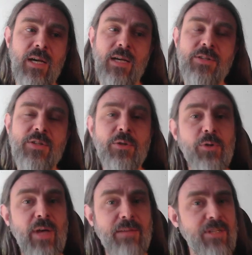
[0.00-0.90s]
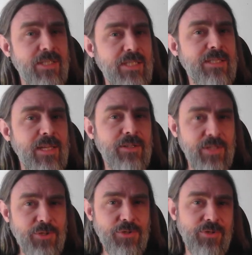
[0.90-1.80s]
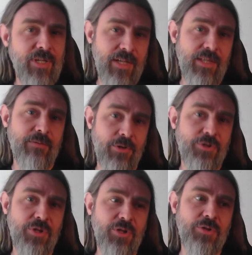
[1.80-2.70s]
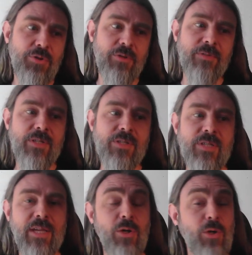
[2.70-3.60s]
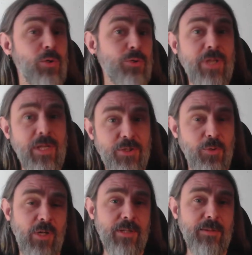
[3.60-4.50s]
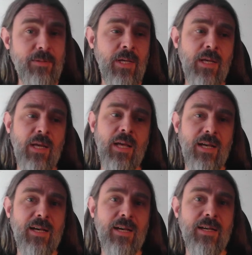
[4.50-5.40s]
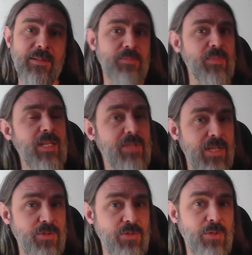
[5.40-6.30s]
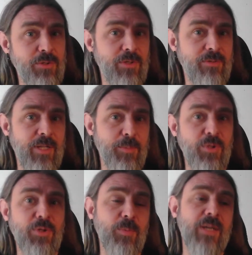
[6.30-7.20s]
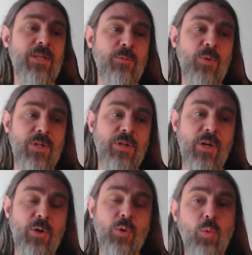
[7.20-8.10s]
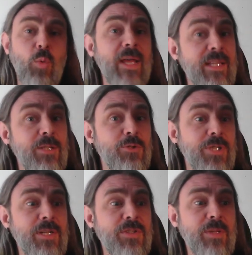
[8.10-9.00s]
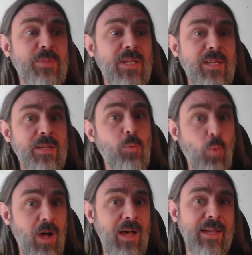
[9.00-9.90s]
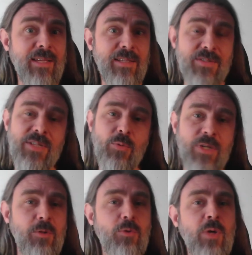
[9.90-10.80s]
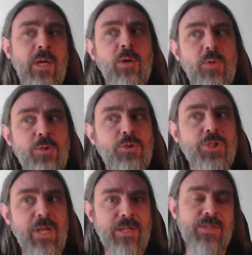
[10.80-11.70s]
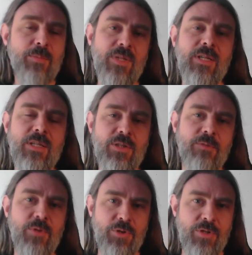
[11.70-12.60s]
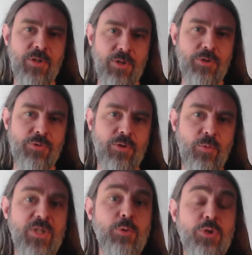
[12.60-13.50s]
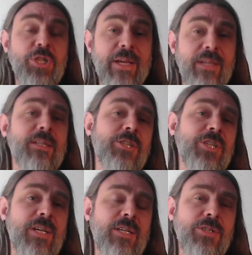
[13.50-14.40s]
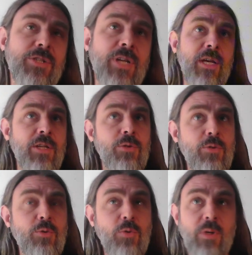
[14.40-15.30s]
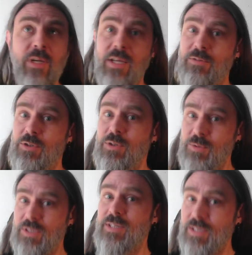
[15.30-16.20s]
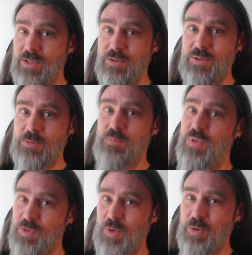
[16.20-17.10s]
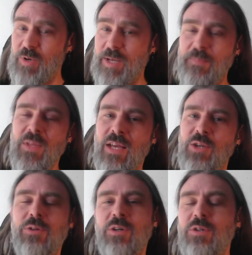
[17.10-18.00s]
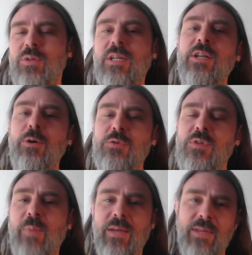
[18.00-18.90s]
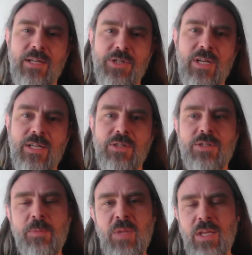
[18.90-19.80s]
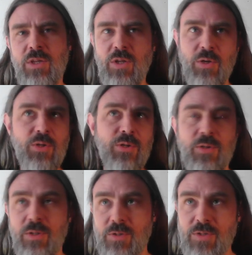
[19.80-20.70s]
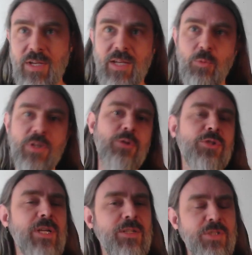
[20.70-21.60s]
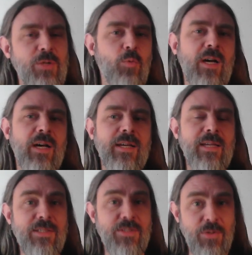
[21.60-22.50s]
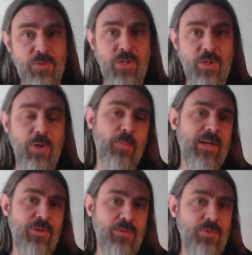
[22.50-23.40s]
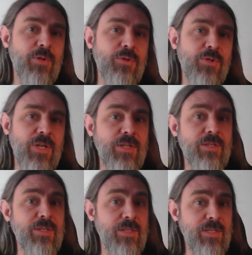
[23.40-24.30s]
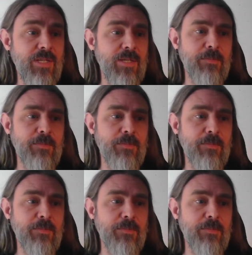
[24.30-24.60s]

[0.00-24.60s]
So you'll have a detailed history in the version control of things like who changed what. Even as a solo developer, you might want to know when you changed something and why. You see, when you check something into version control, when you check in a change, if you're doing things the smart way, you're including notes about that change. You're saying what you changed and why, and so you can go back through those changes and see.